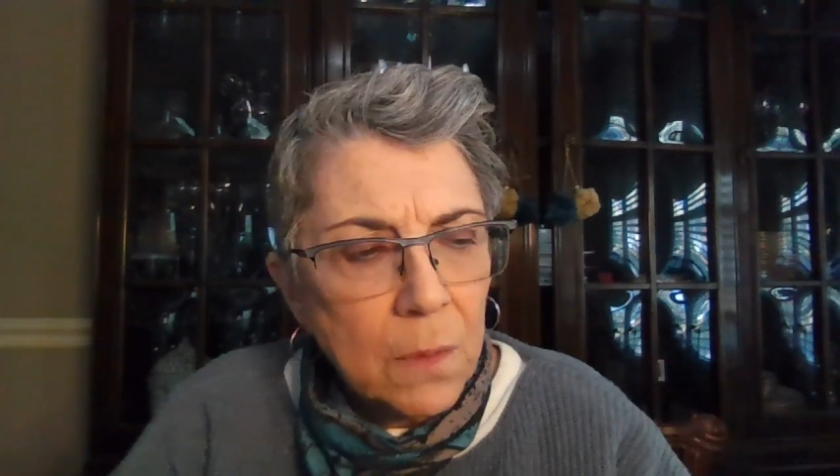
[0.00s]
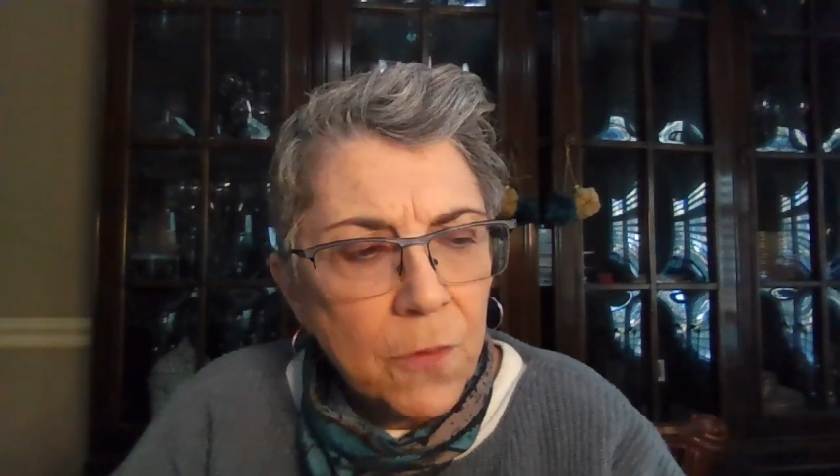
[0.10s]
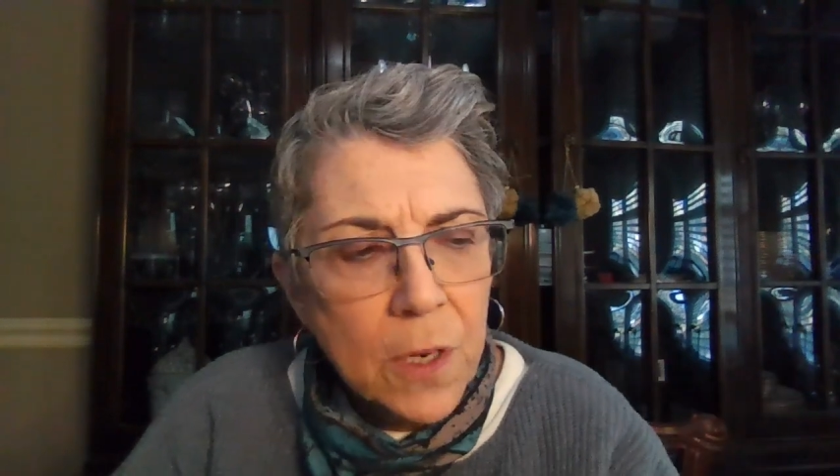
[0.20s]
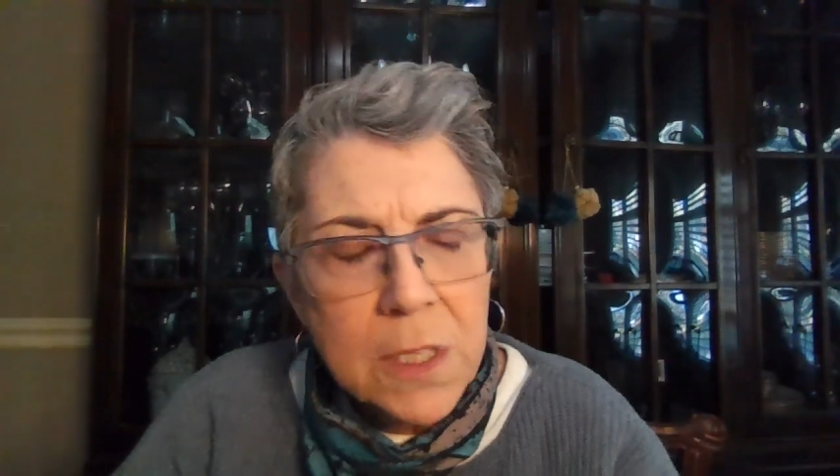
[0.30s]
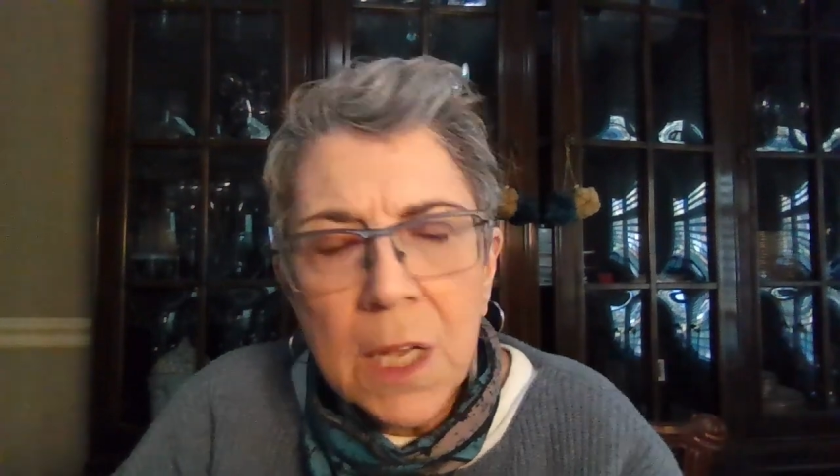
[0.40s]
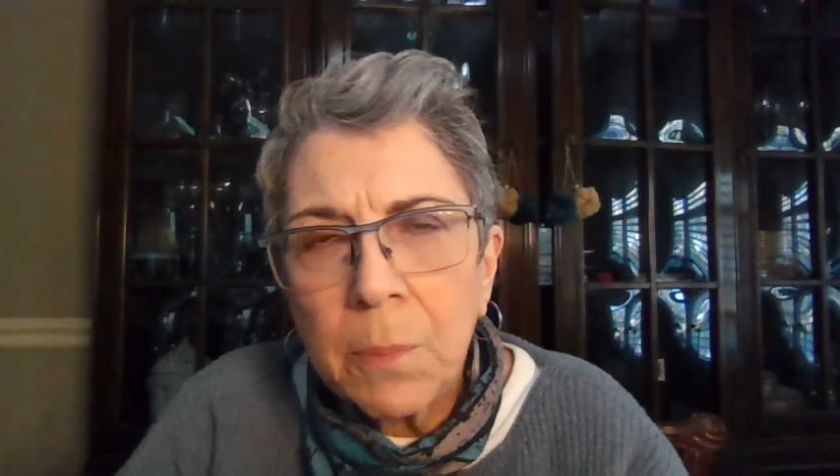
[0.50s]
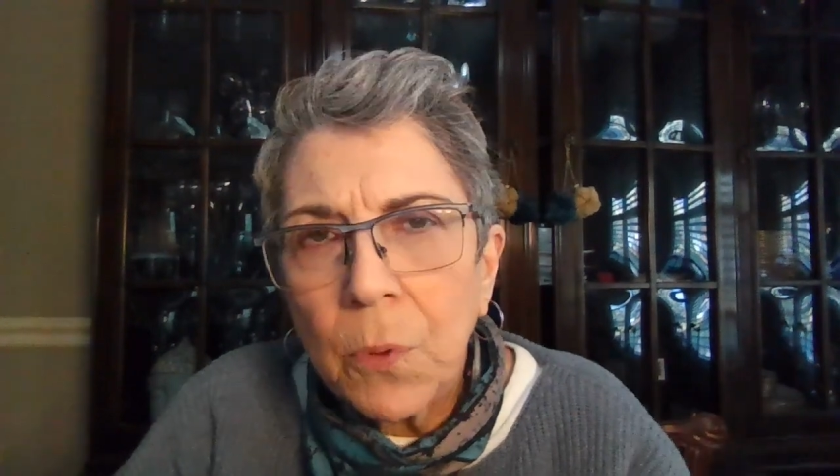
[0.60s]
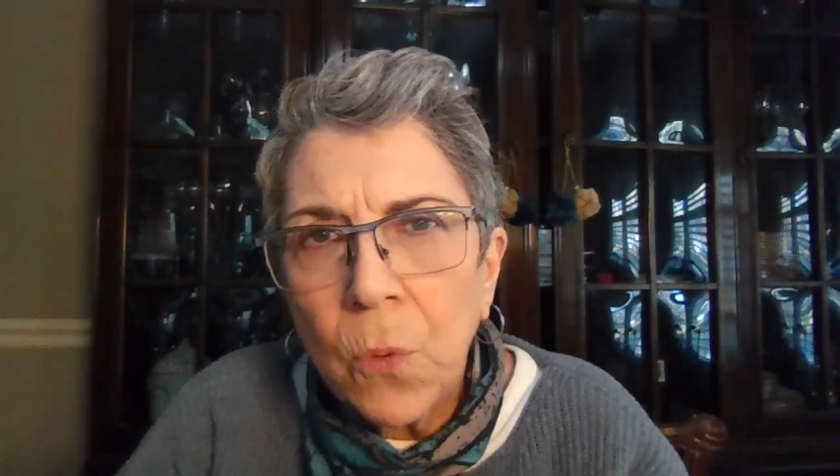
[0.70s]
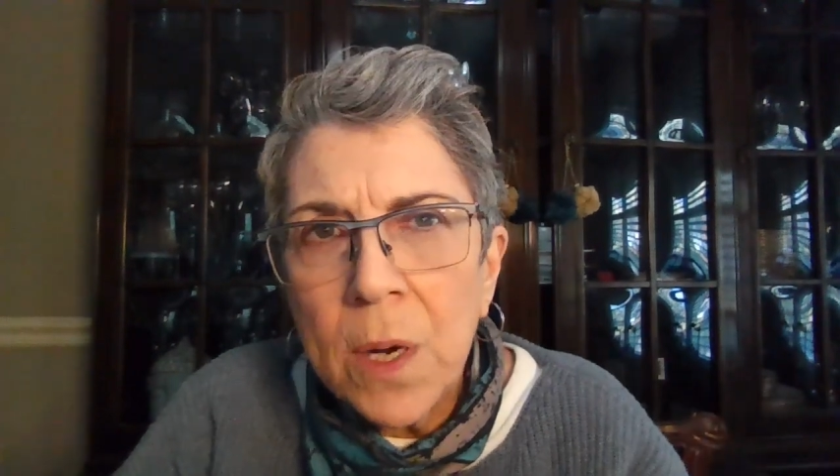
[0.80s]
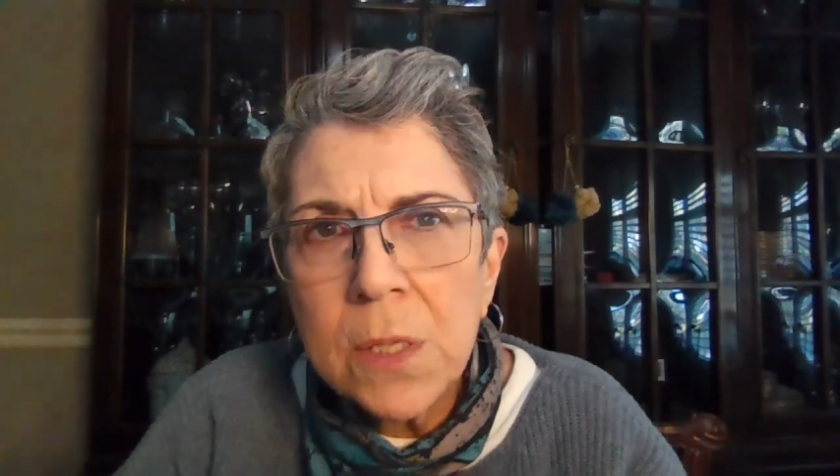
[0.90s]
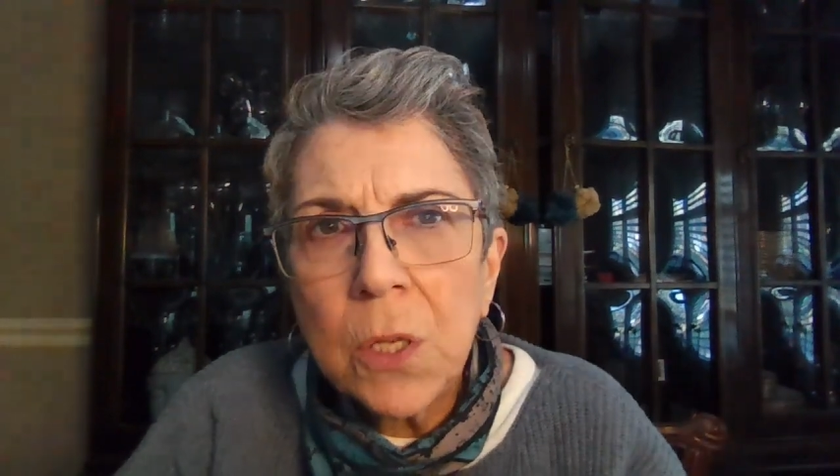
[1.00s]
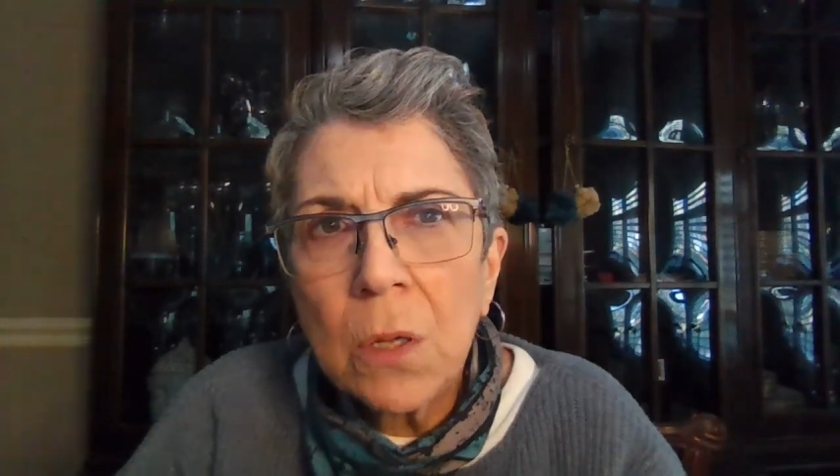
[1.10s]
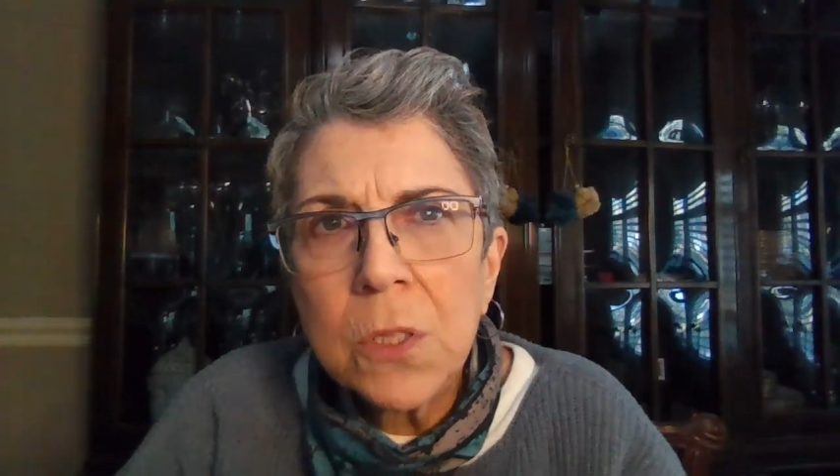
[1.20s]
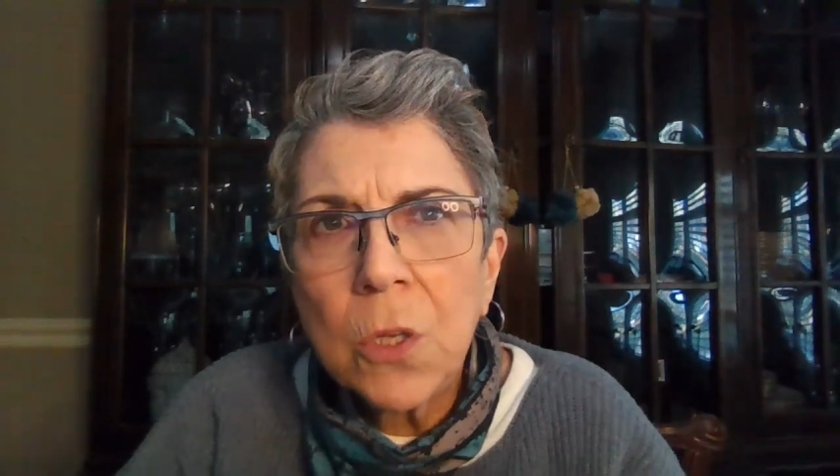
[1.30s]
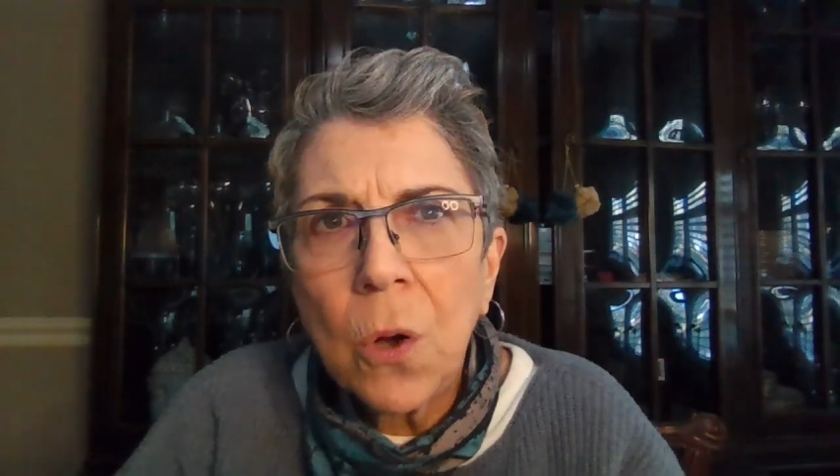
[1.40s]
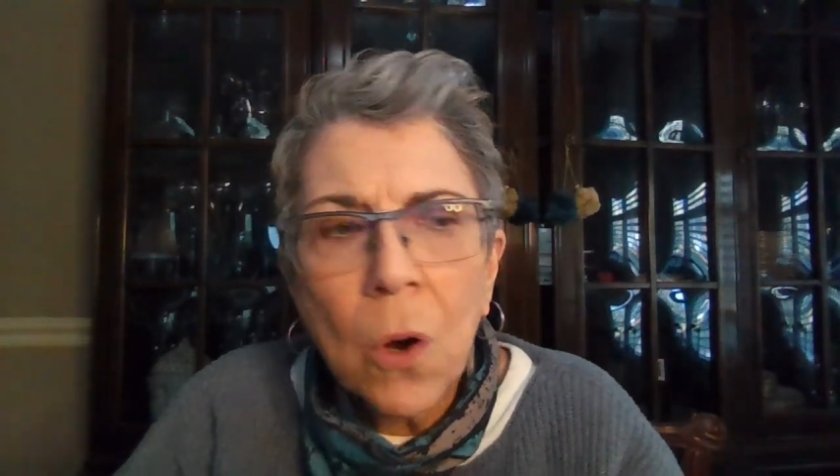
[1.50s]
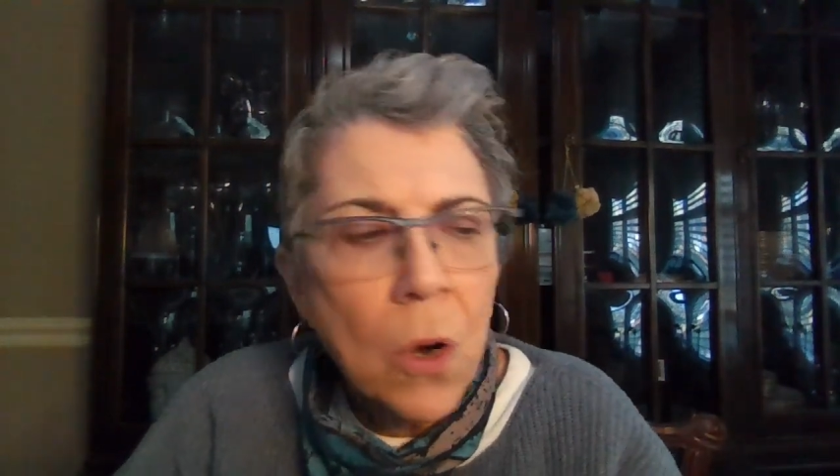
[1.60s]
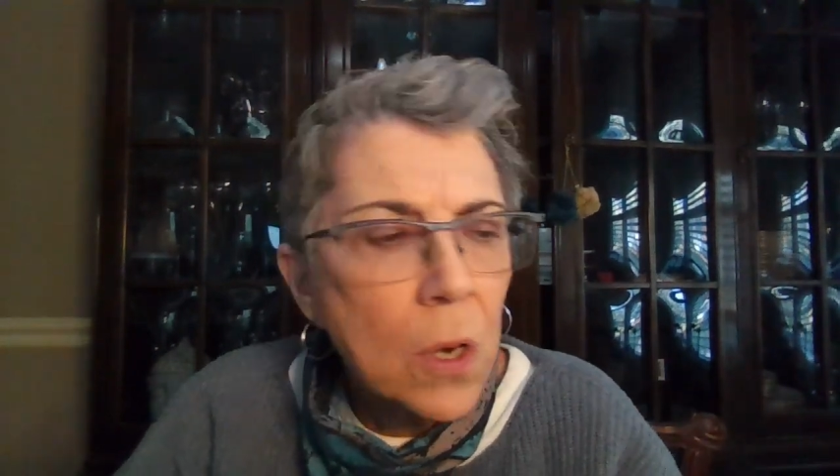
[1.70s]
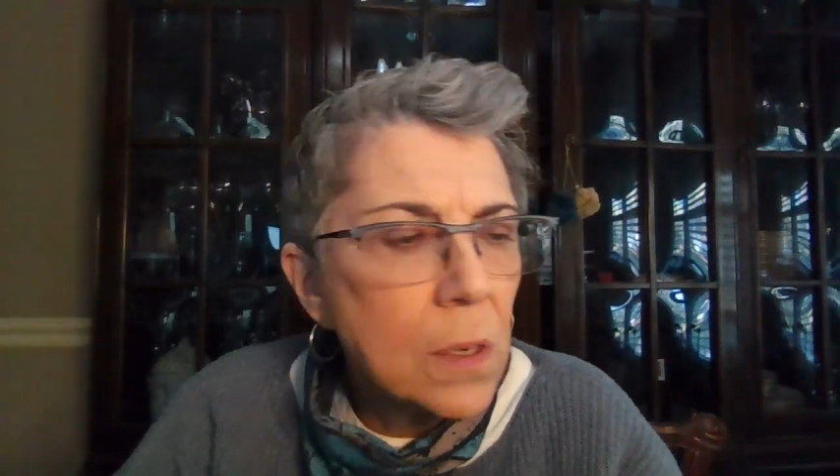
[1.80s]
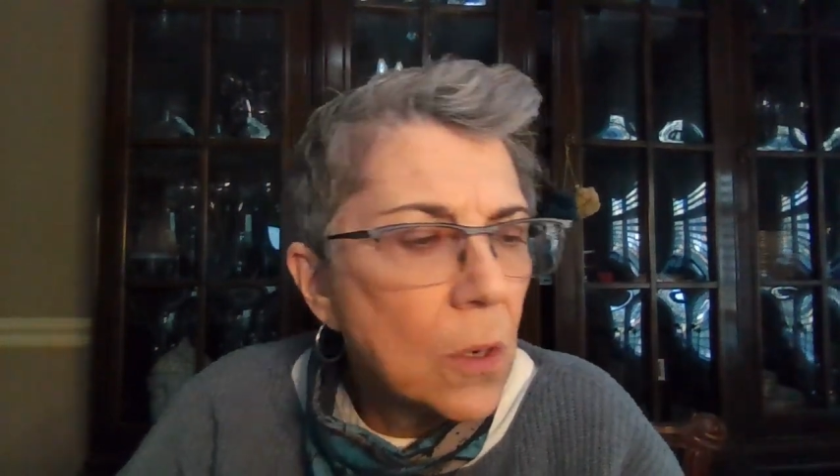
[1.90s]
for example, Renaissance
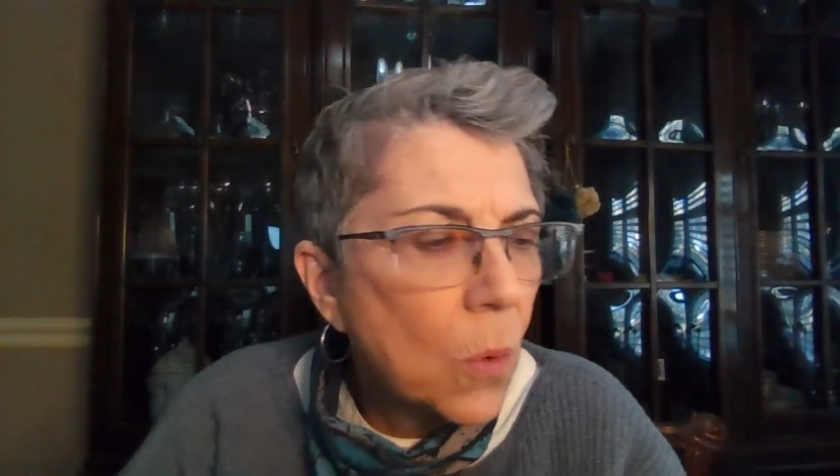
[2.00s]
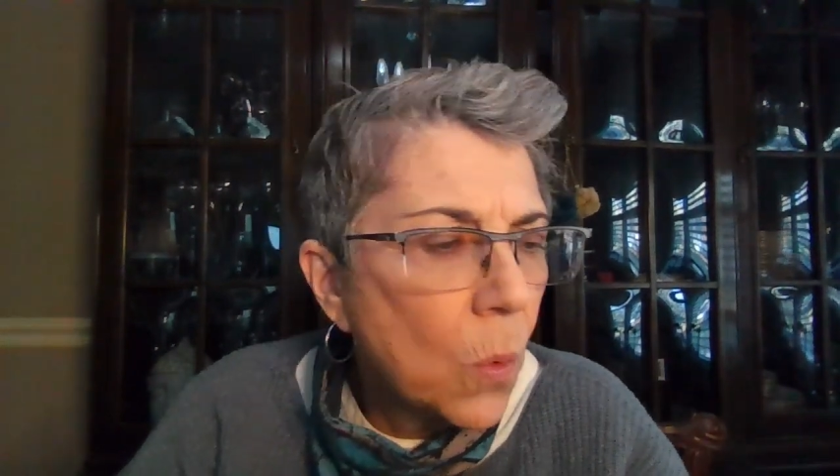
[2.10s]
art,